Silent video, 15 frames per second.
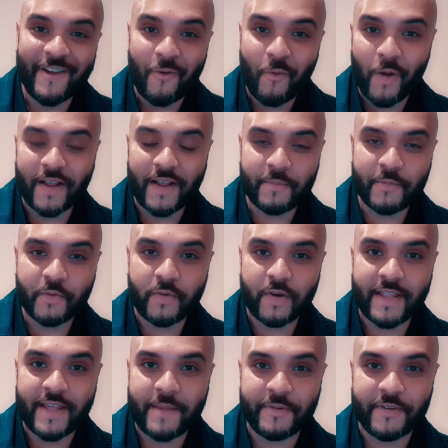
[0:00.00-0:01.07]
Welcome to
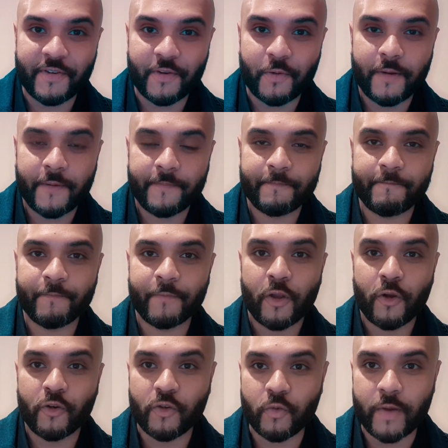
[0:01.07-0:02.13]
another episode.
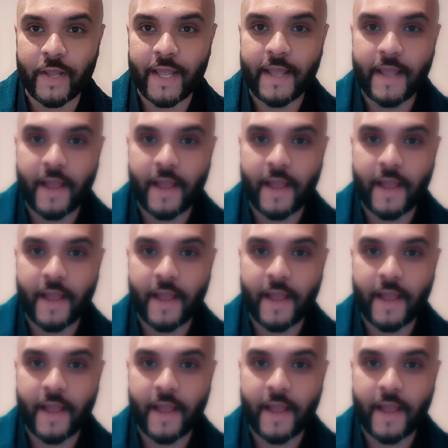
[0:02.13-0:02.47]
Today,